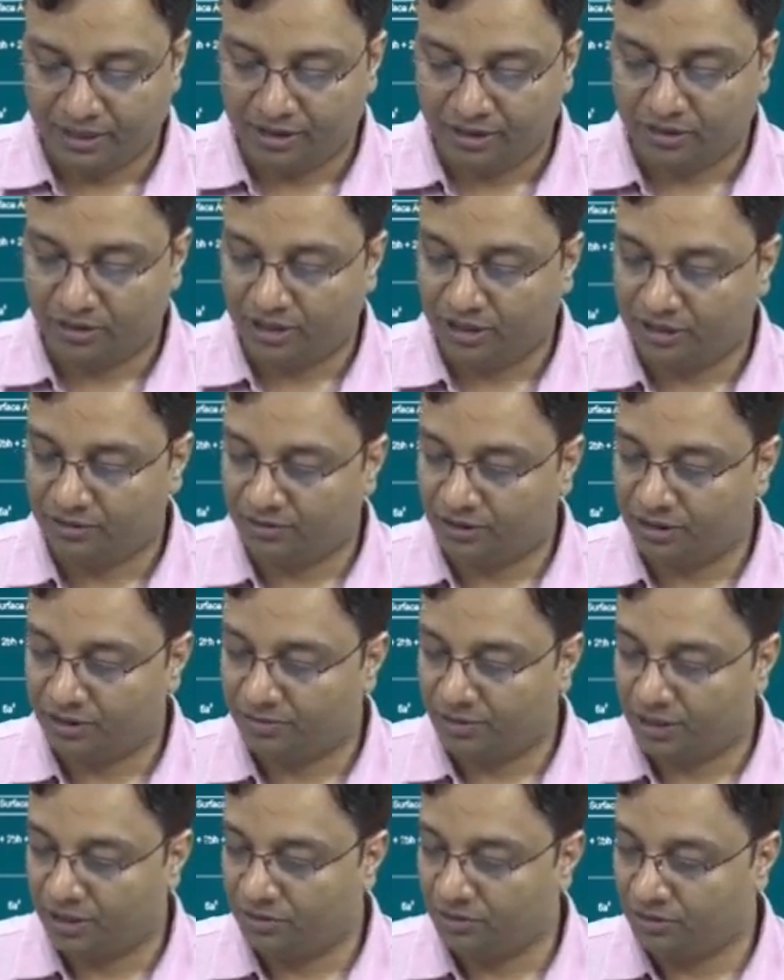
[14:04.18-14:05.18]
So this was
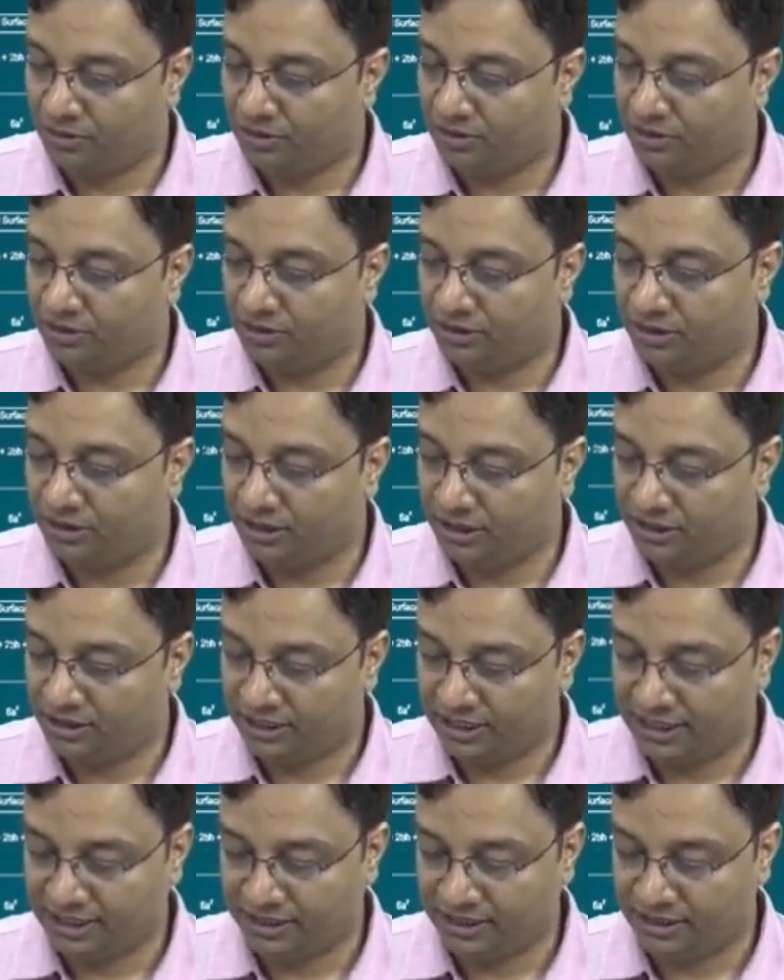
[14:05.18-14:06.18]
about
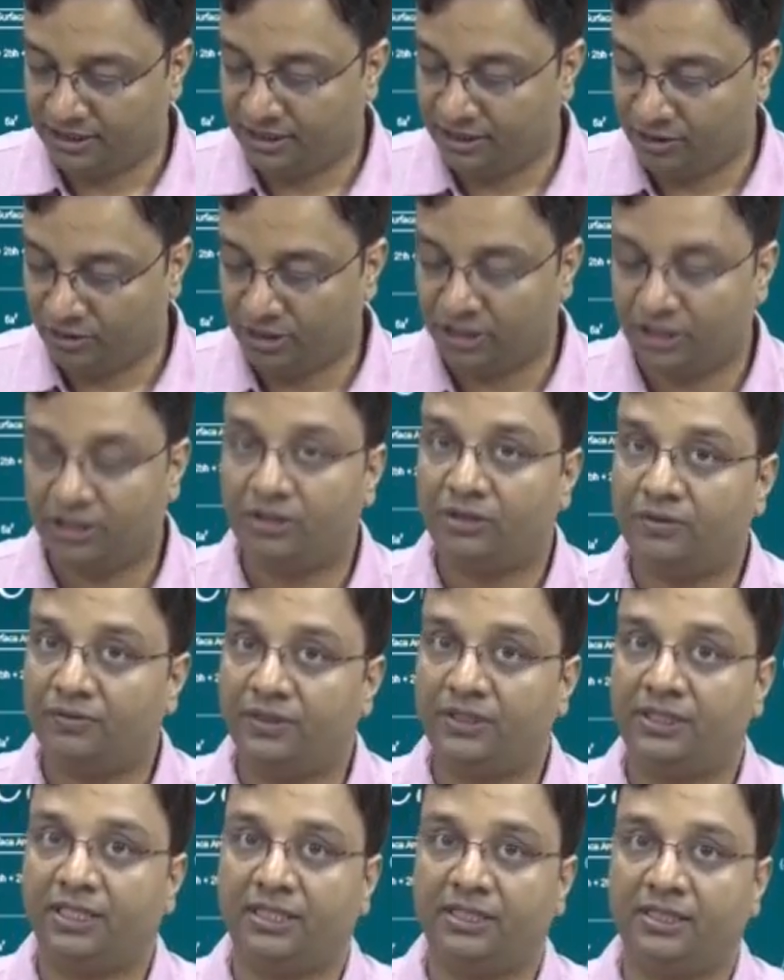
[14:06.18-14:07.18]
this introduction
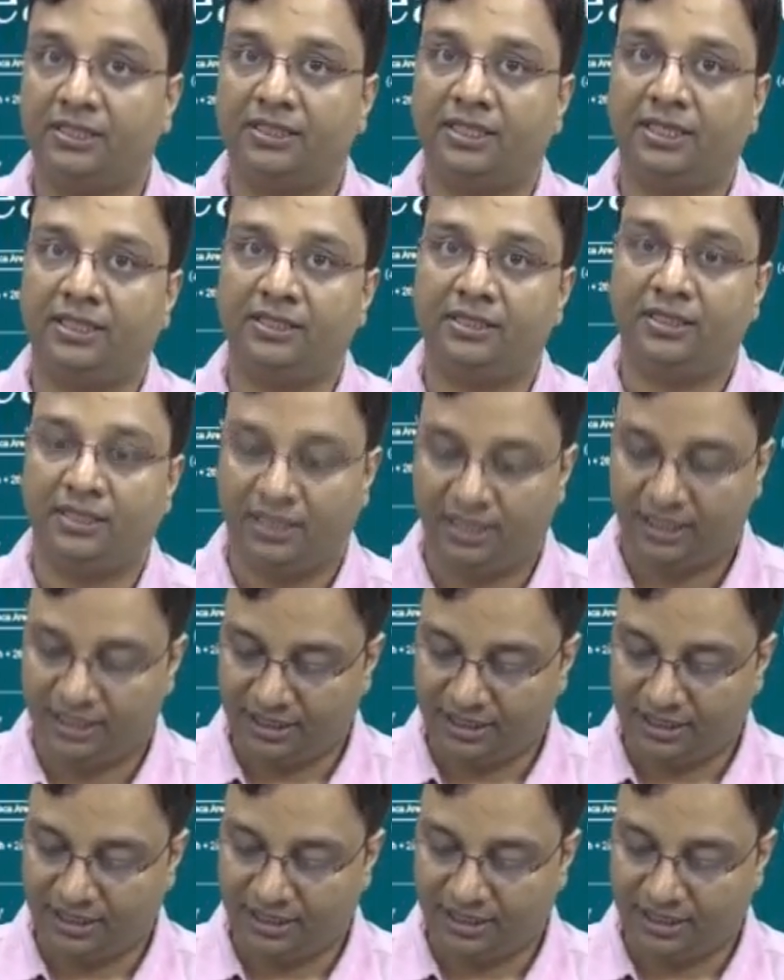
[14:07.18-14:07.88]
of this exercise.